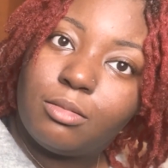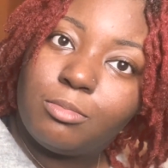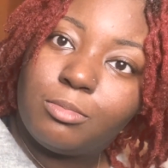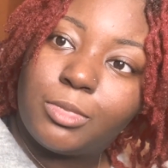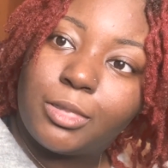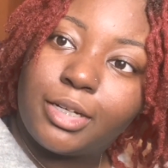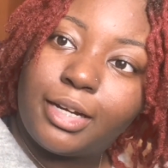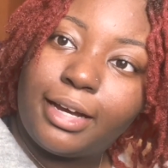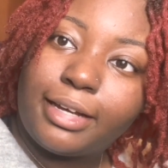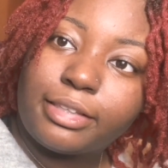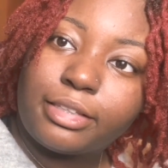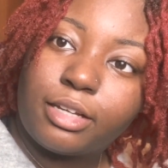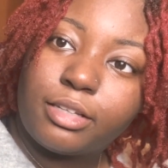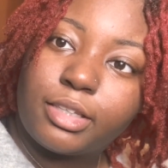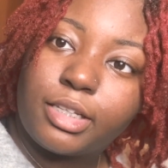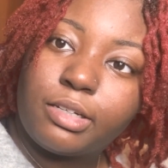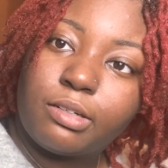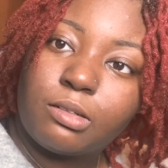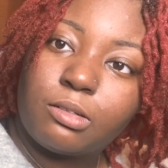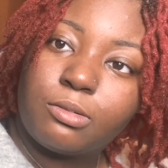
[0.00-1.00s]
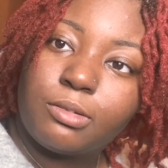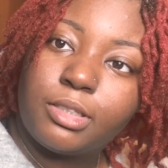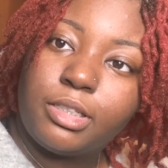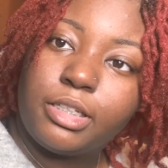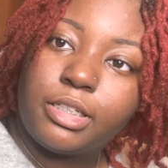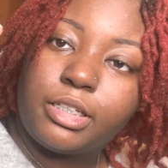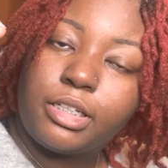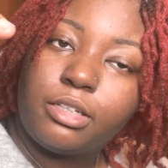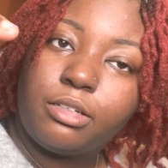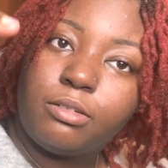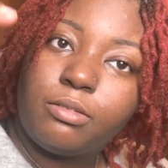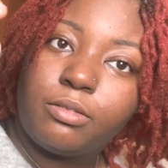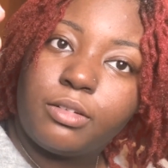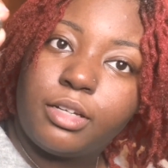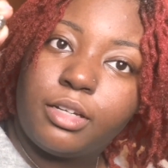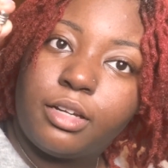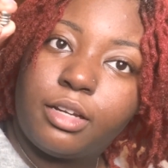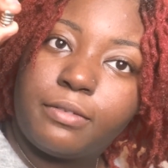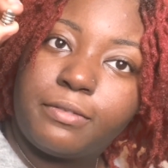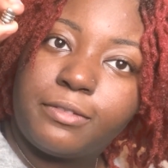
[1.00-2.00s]
but I thought they were really cute
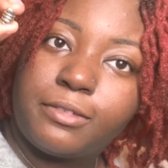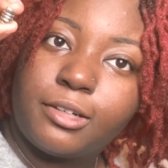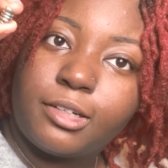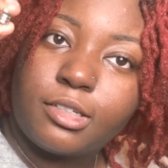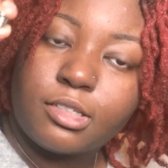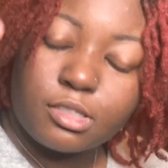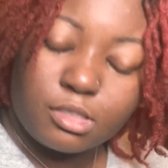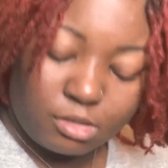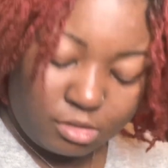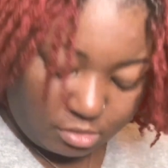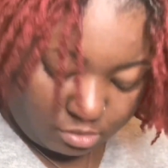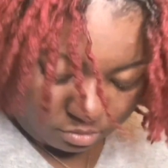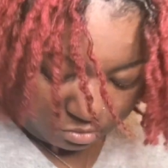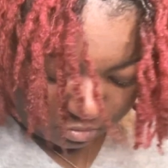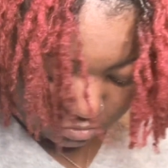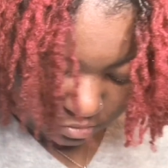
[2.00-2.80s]
and different, so